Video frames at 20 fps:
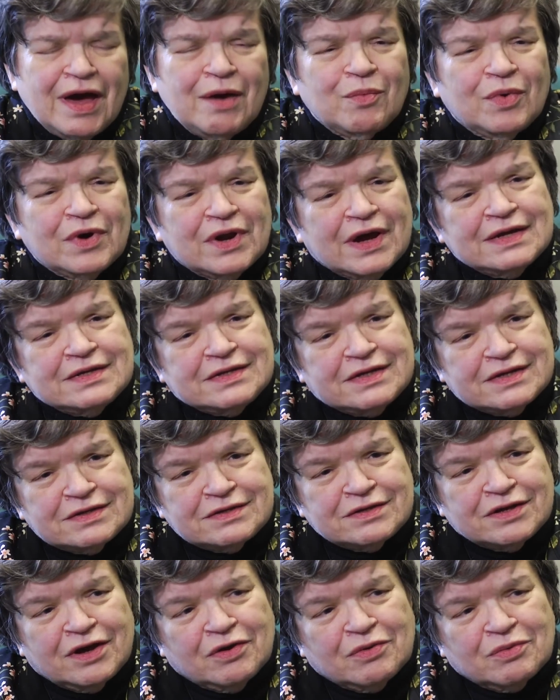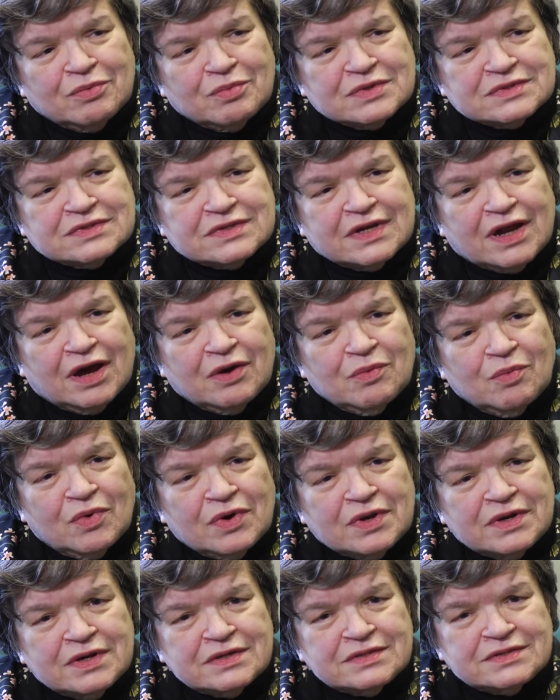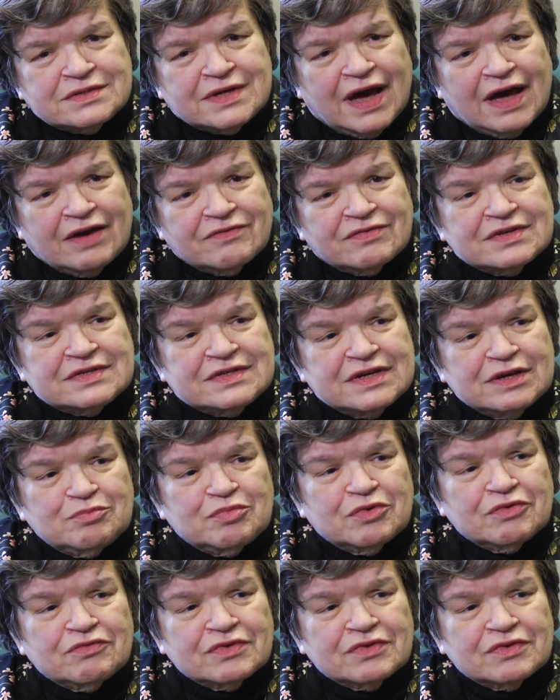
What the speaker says: What I did know was that I wanted to have a deeper